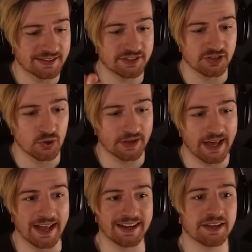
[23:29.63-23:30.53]
this is
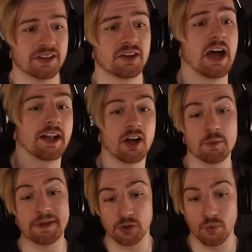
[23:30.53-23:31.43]
okay. I
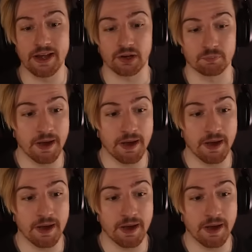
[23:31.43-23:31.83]
gotta be quick.